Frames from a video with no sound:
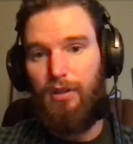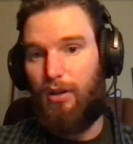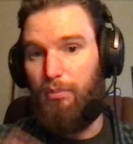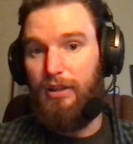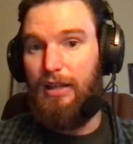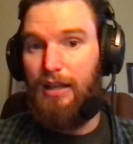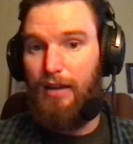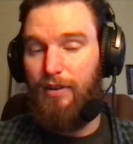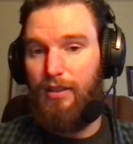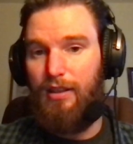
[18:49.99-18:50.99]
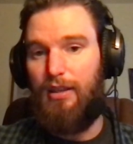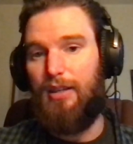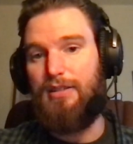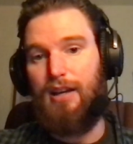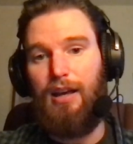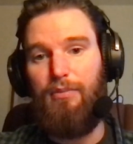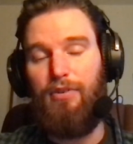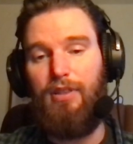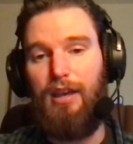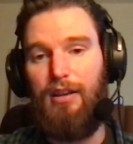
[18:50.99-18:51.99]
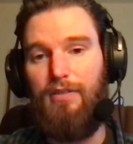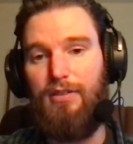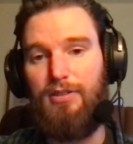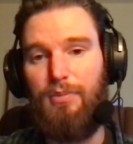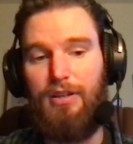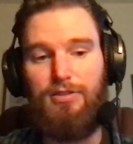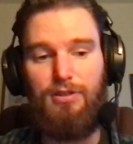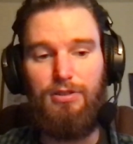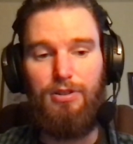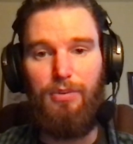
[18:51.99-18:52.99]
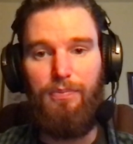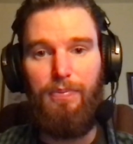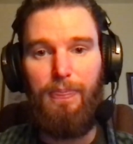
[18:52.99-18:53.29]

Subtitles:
completing everything in time for the end of the semester. So.